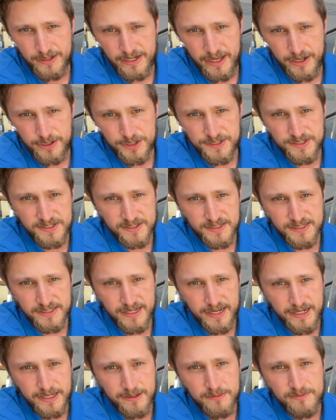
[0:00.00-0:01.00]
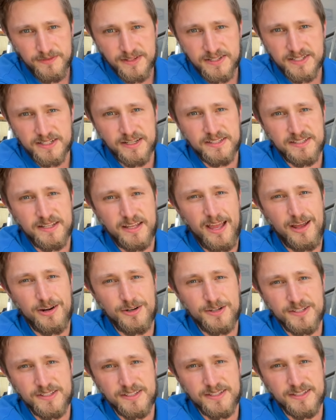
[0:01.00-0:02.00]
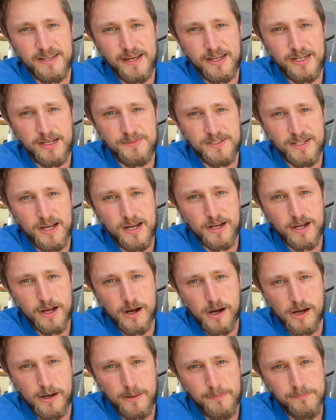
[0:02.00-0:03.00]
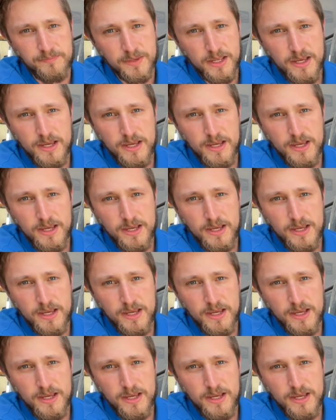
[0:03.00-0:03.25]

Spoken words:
at Henderson's Lineup. Visit us at hendersonslineup.com.